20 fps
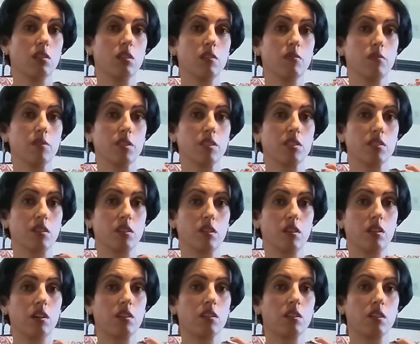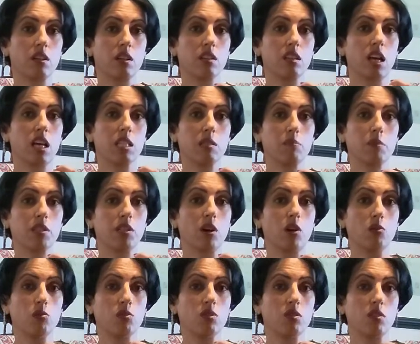if it's like it has been
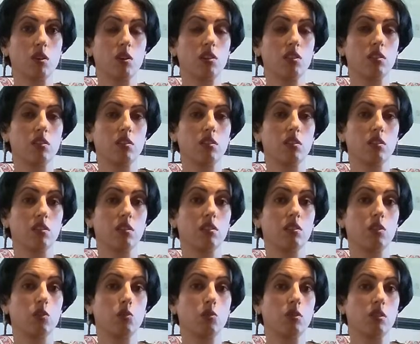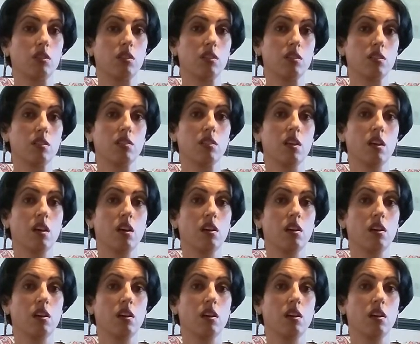outside in the uterus,